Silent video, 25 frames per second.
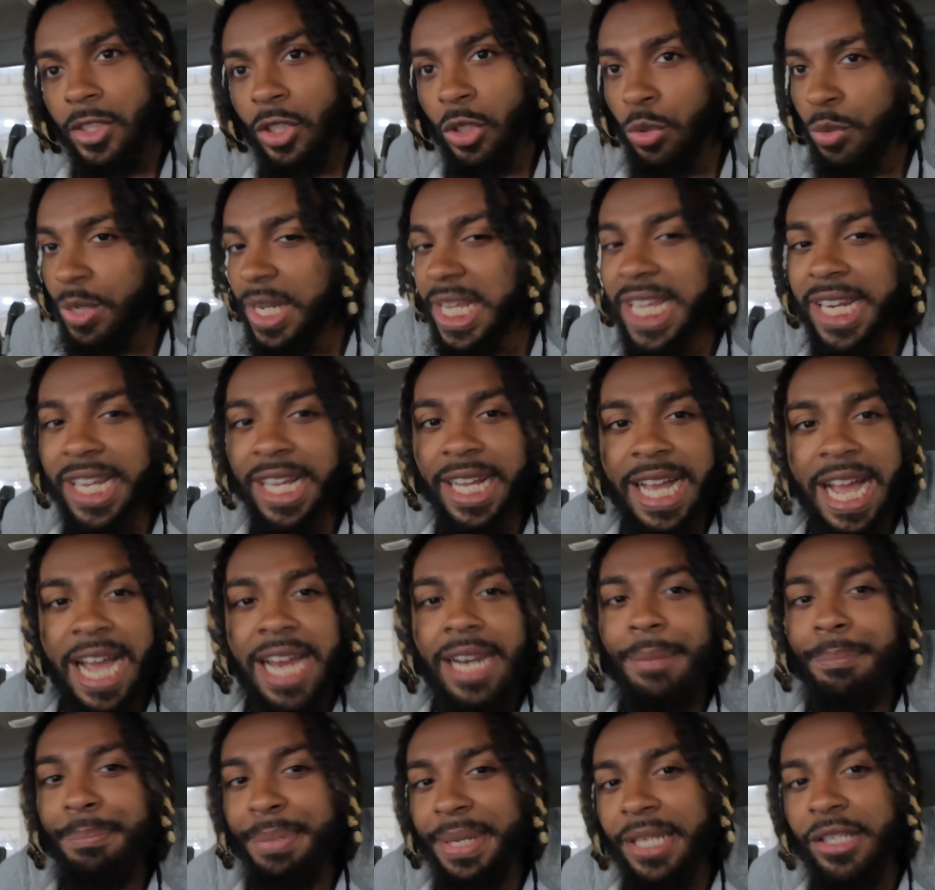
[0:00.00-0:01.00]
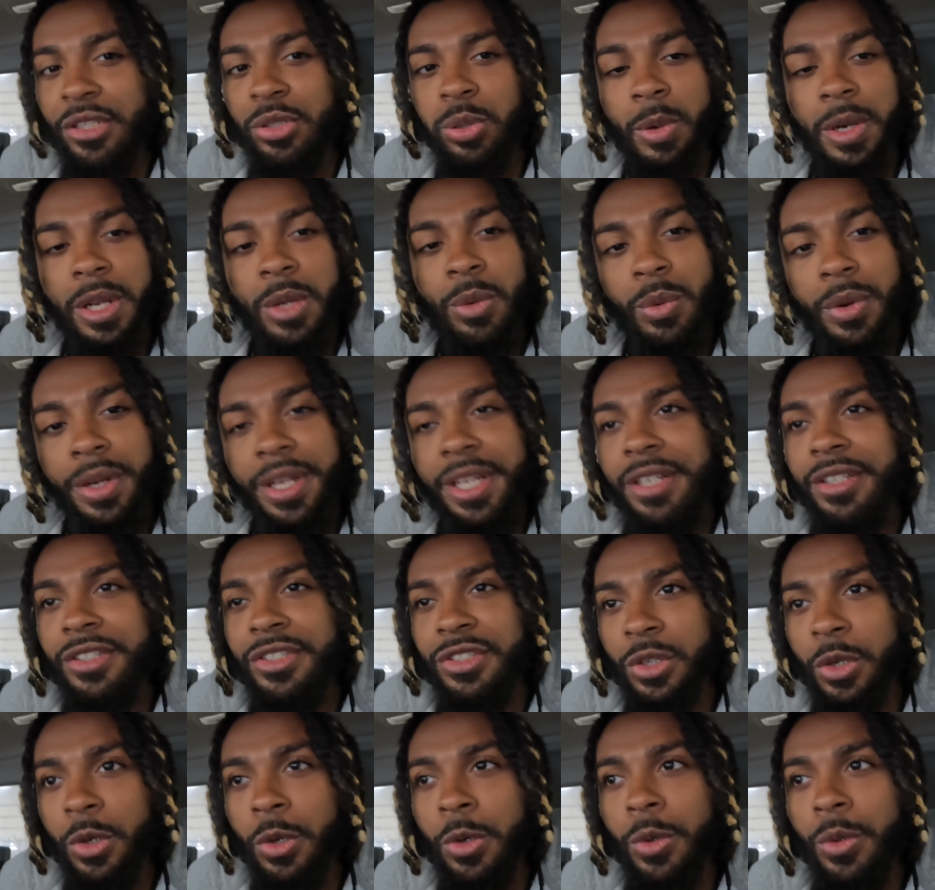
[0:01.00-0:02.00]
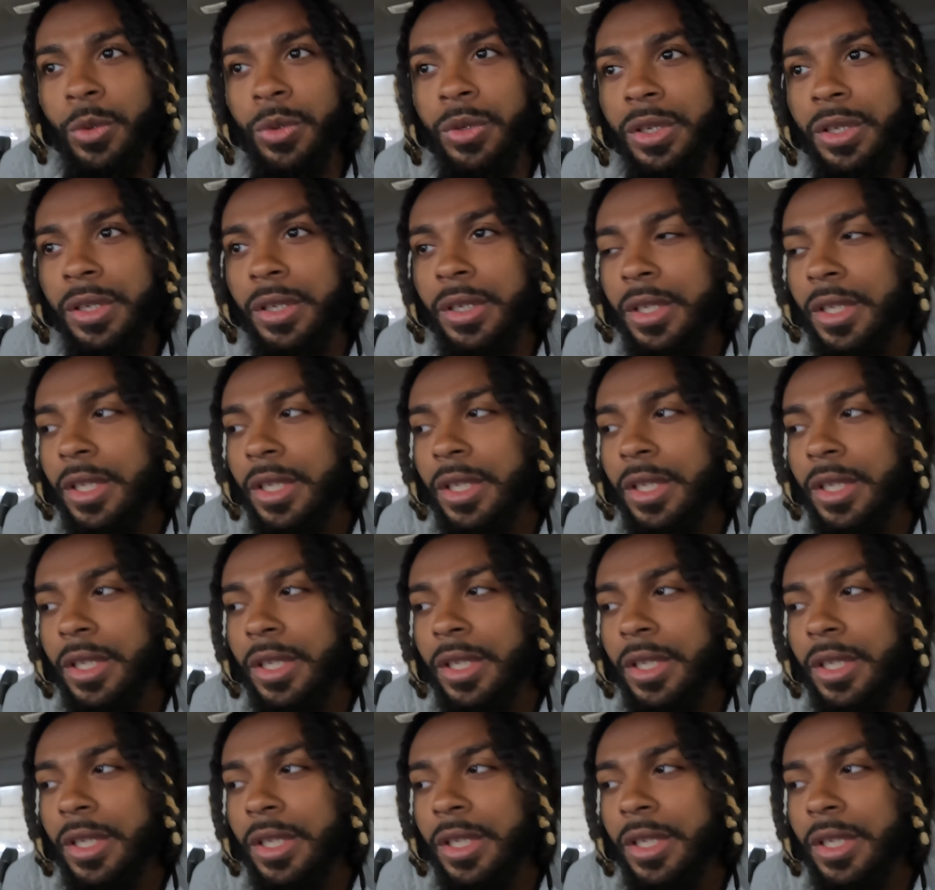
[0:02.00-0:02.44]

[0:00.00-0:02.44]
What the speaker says: you need to kind of be 21 years old.